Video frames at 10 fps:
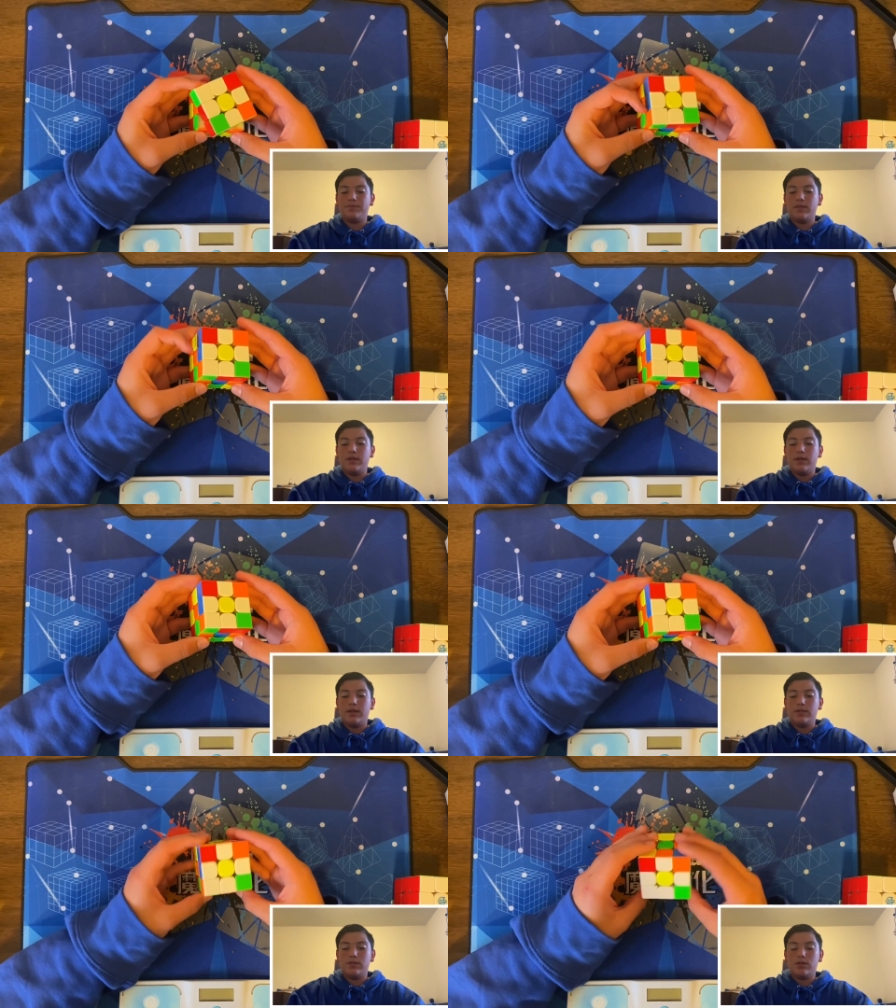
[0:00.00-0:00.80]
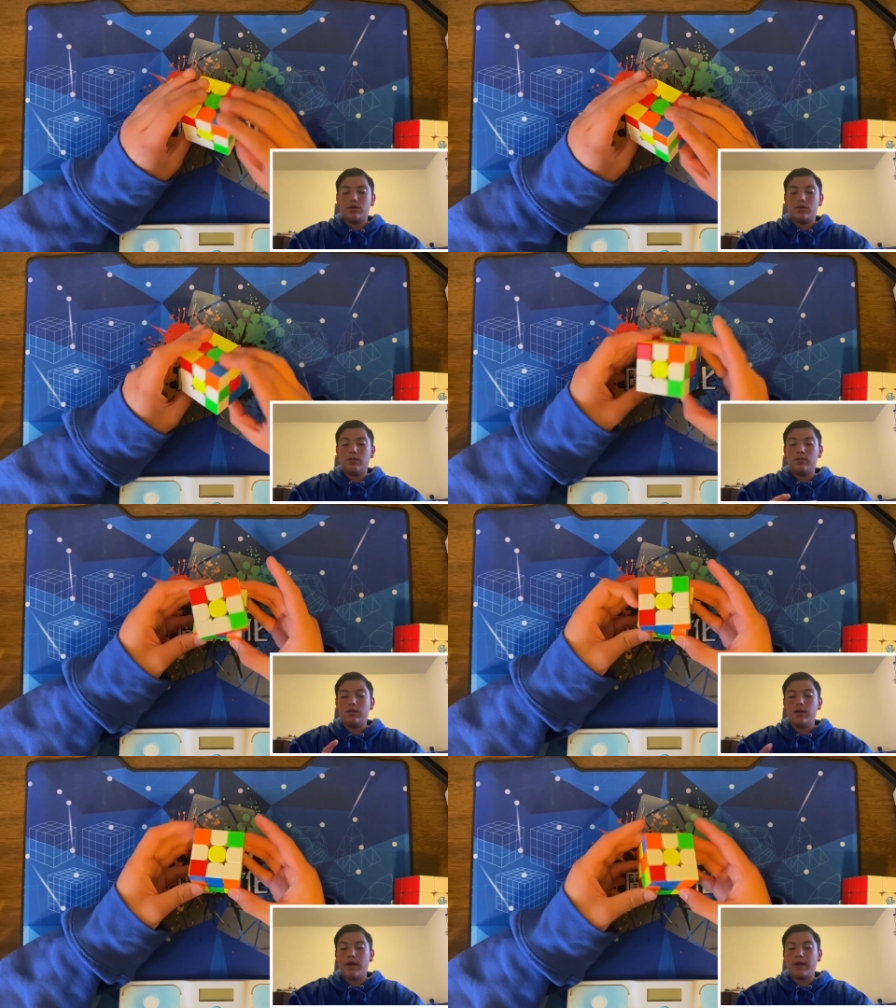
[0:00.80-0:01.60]
And so I
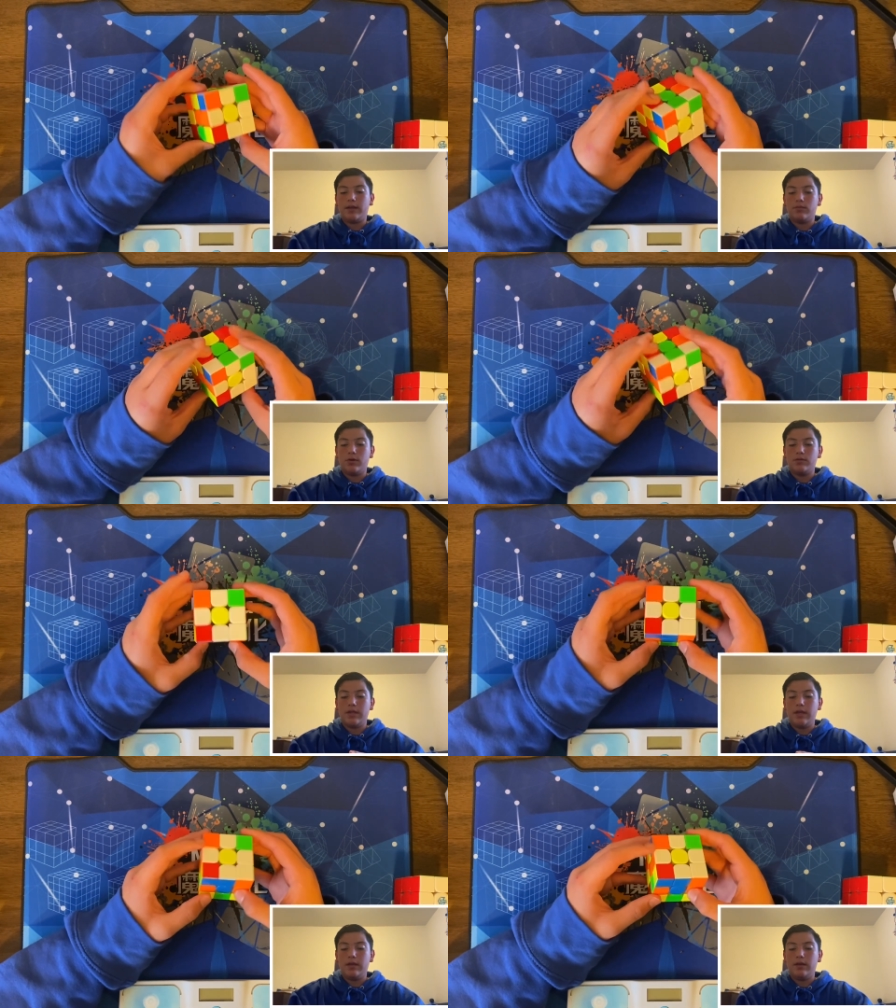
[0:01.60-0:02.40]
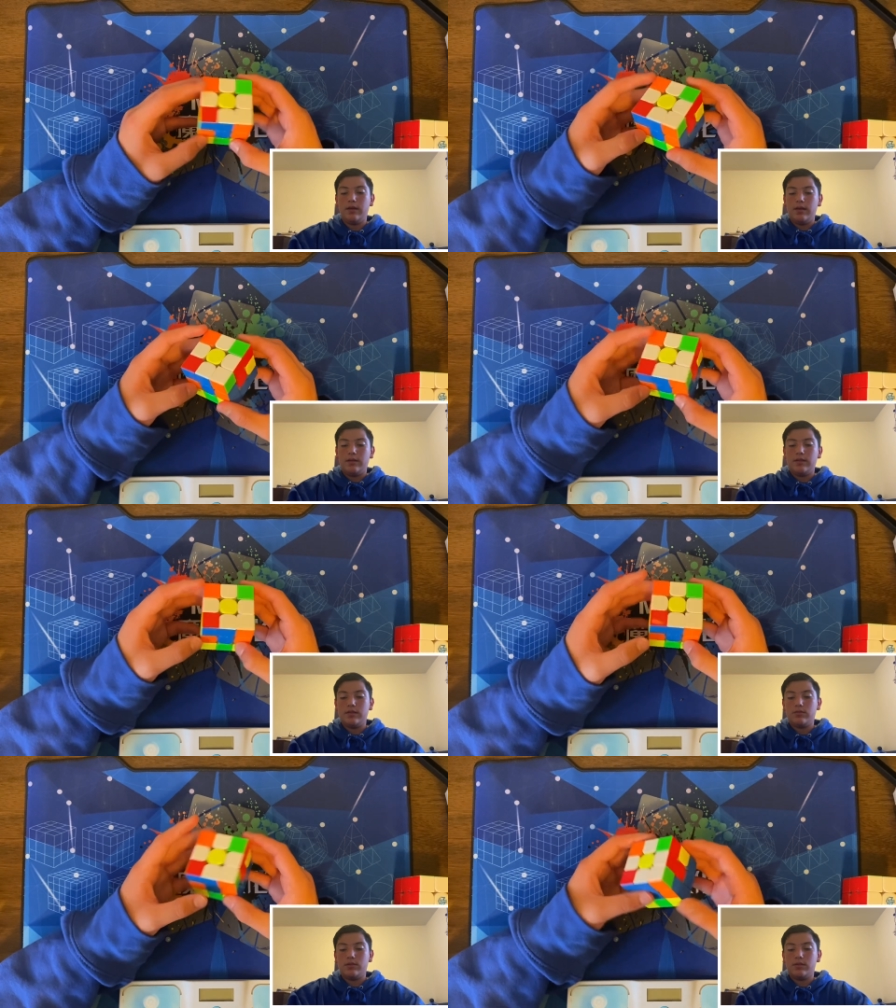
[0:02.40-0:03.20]
can rotate. This
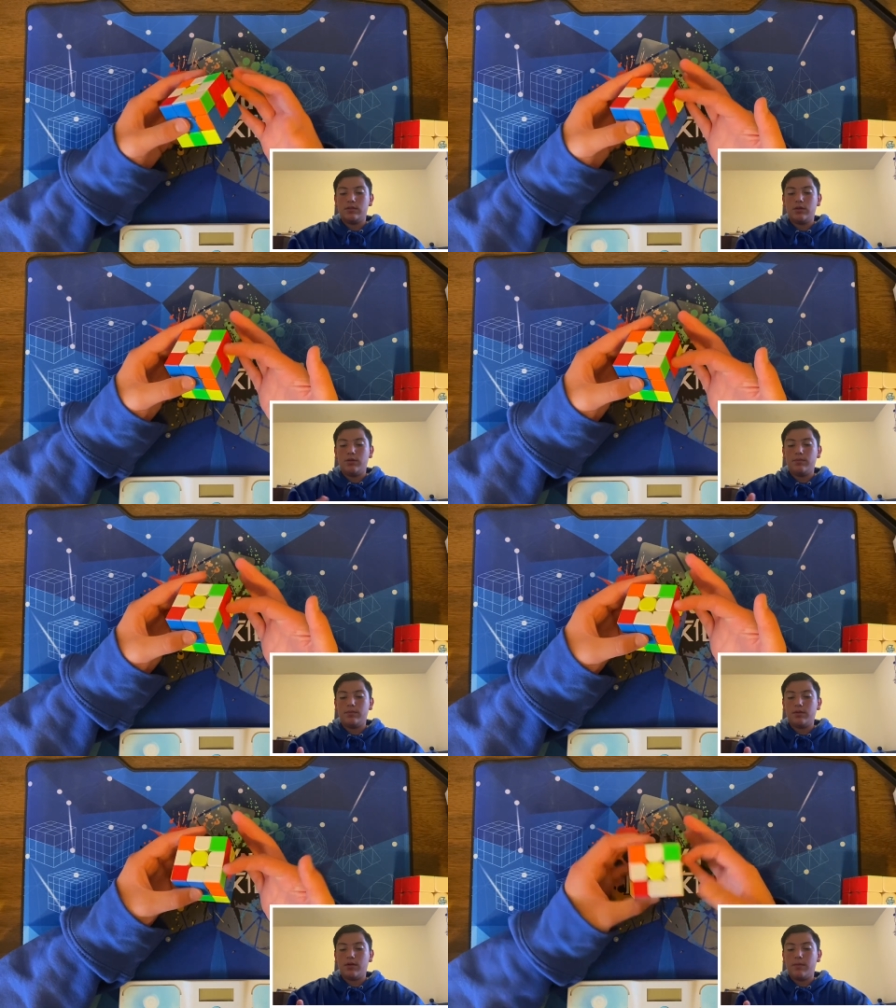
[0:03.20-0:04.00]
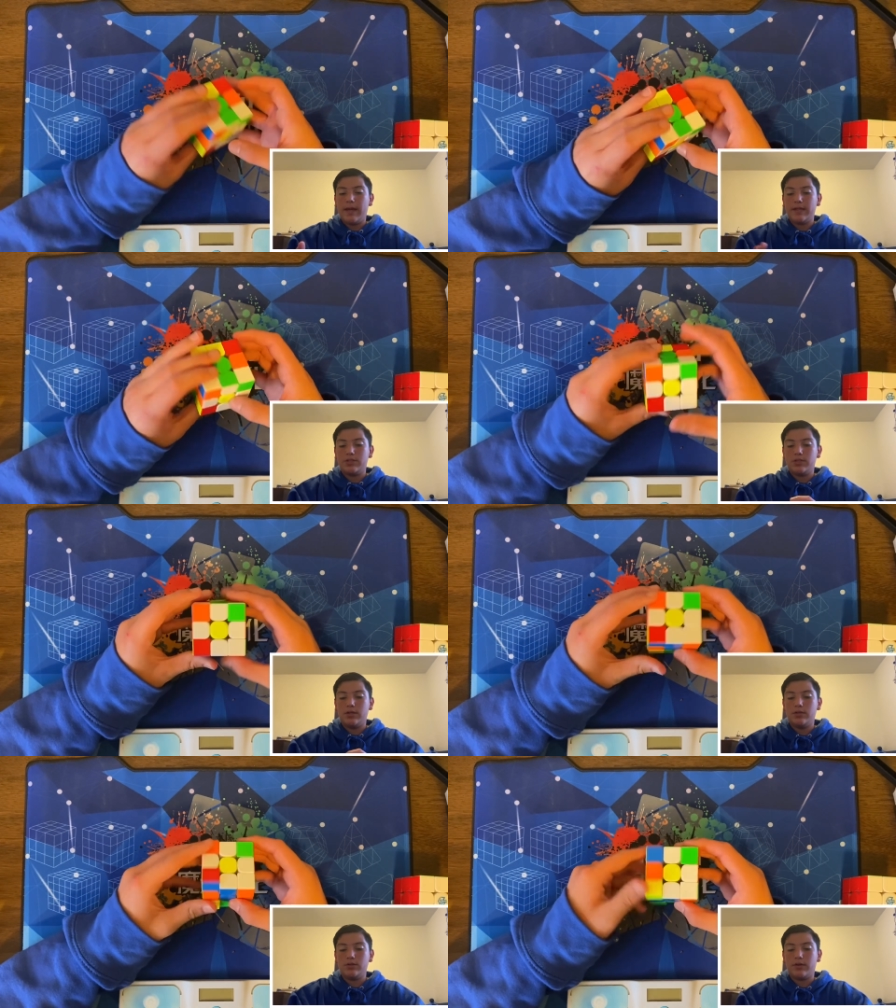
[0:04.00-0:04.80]
one's, oh, they're all matched. So I
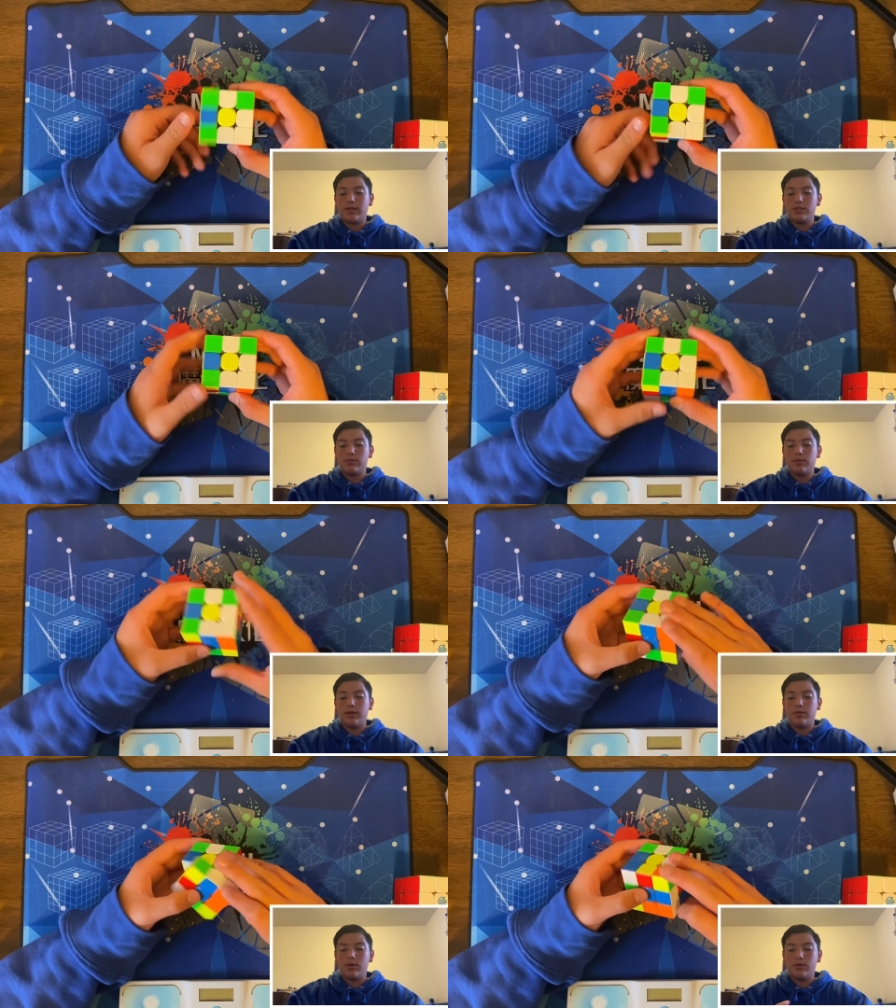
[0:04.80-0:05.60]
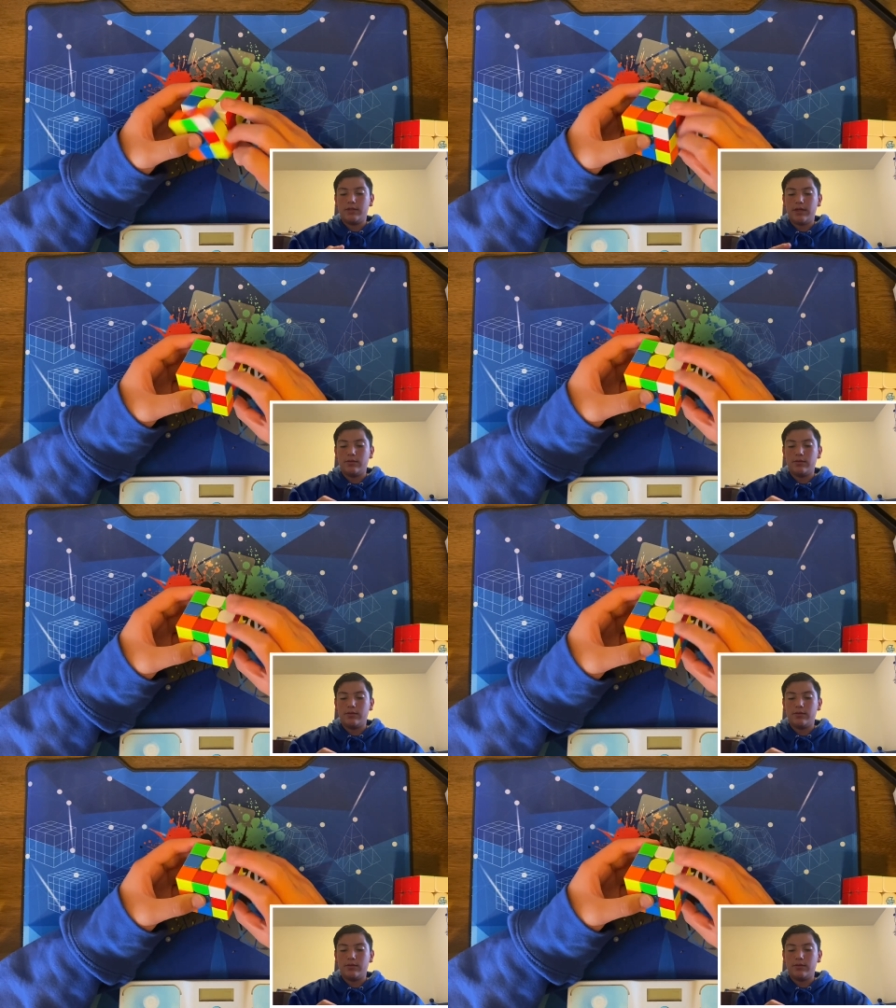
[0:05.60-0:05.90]
can just bring them all down.